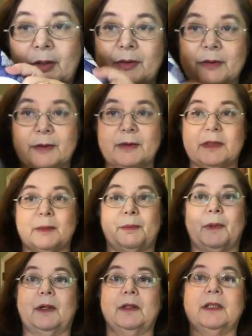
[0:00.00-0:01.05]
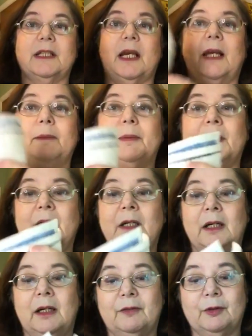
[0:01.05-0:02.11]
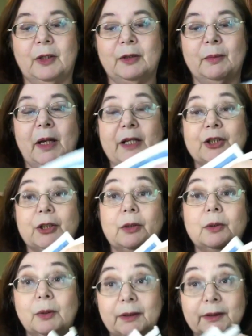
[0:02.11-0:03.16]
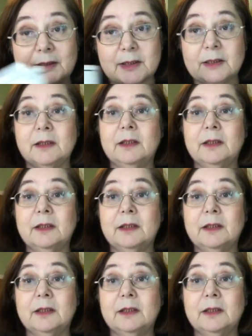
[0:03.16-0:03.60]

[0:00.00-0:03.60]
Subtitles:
This was a prototype of one of my show quilts.